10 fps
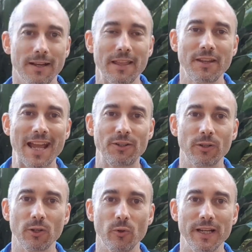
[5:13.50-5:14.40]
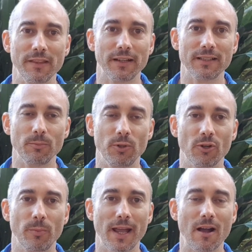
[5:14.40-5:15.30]
Another natural ingredient that is in
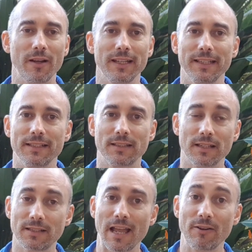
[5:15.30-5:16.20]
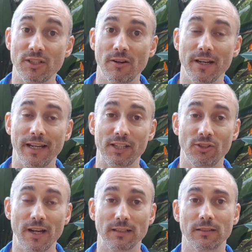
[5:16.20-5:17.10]
Pure Power is a sour cherry
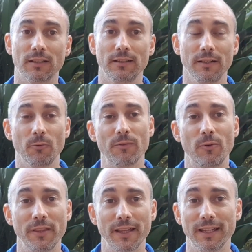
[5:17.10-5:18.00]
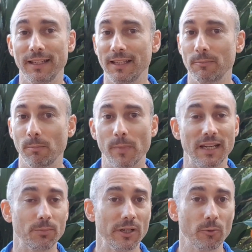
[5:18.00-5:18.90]
extract. And you won't find that in
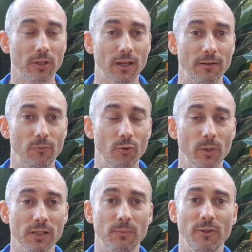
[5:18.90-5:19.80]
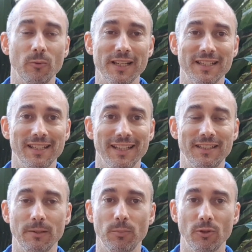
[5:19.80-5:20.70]
many pre-workout formulas, but the reason
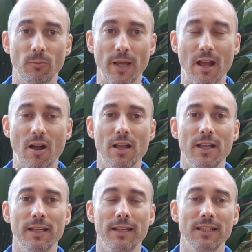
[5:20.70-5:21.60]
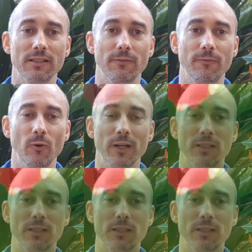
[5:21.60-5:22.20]
it's in Pure Power is for